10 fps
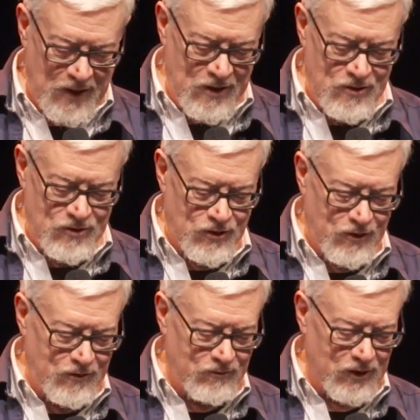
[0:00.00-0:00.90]
into
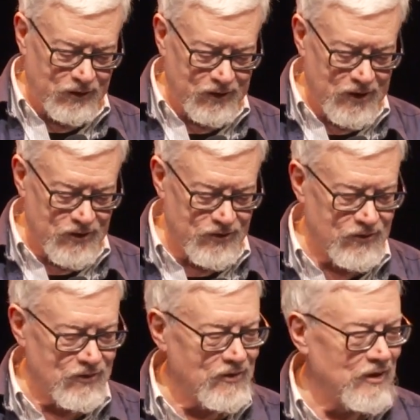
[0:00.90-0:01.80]
the
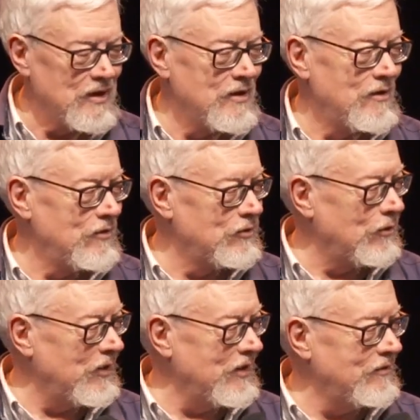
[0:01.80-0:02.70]
wilderness to
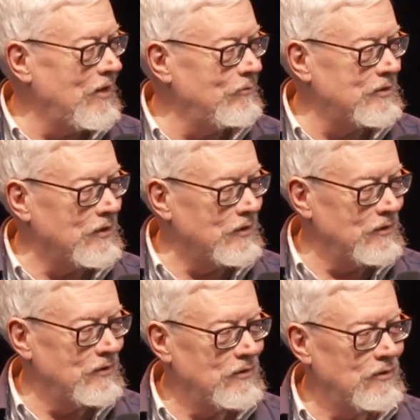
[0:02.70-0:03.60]
be tempted
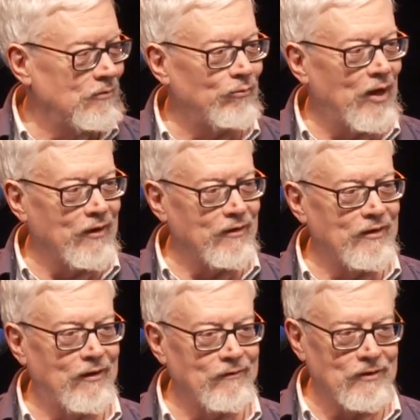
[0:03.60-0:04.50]
by the
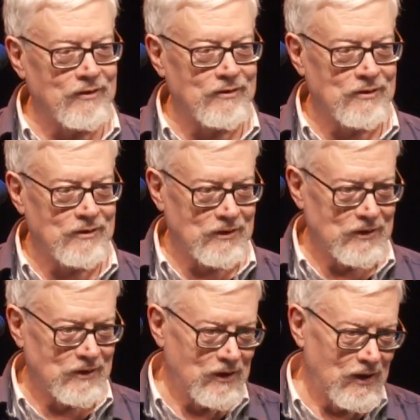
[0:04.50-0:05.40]
devil.
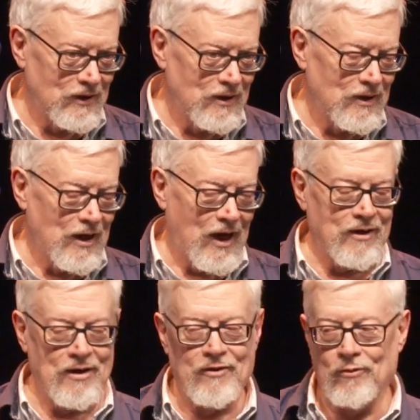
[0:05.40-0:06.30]

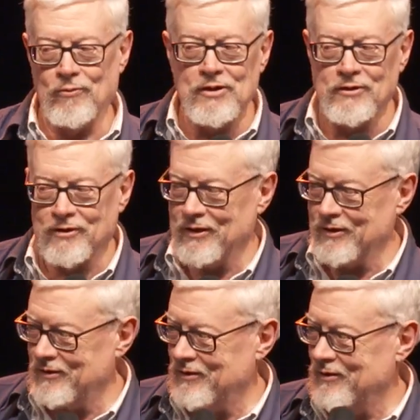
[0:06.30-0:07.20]
And in the
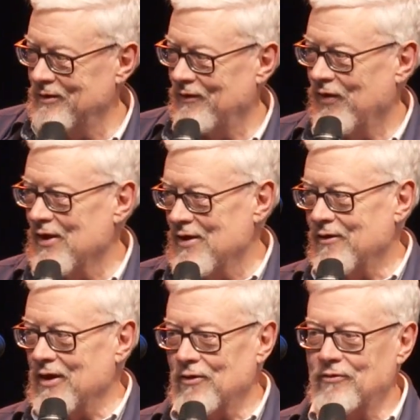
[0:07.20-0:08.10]
wilderness,
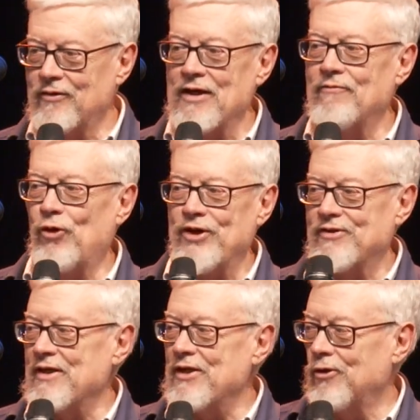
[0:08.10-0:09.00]
the only voice
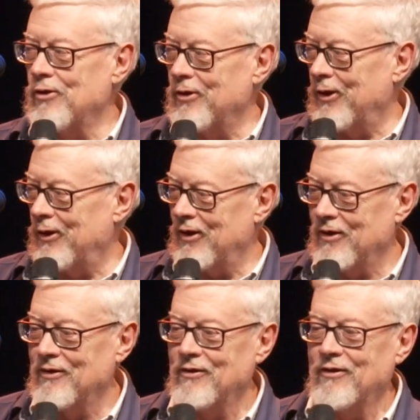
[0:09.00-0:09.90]
he heard
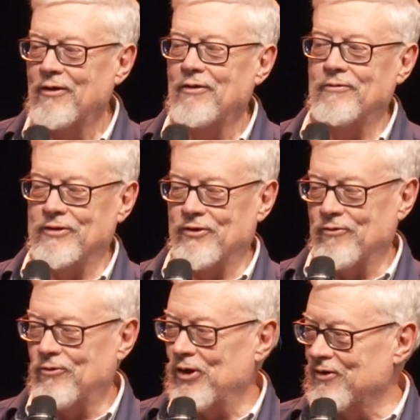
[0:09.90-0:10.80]
was the
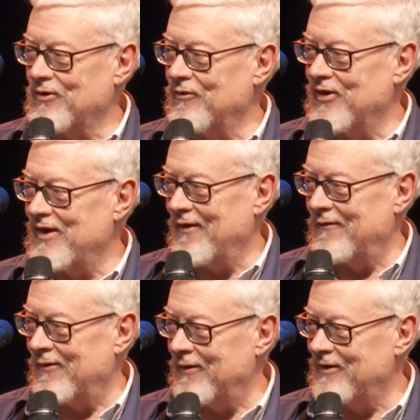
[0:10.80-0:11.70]
voice of the
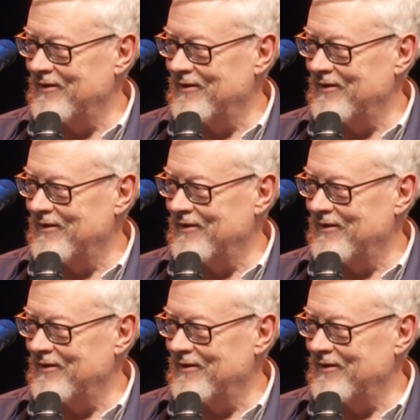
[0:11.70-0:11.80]
devil.